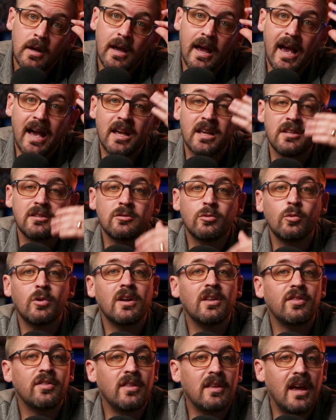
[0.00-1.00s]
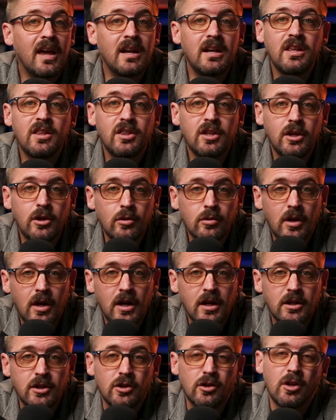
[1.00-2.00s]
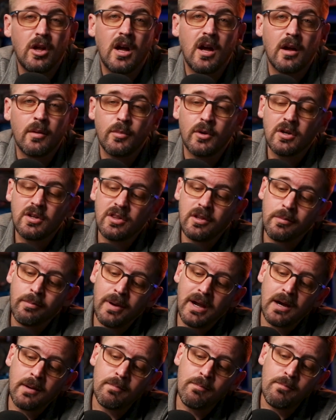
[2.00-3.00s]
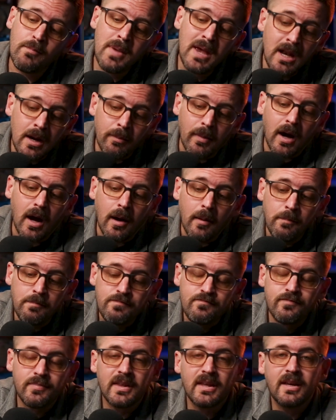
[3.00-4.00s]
As with anything you log in your logbook, the bare minimum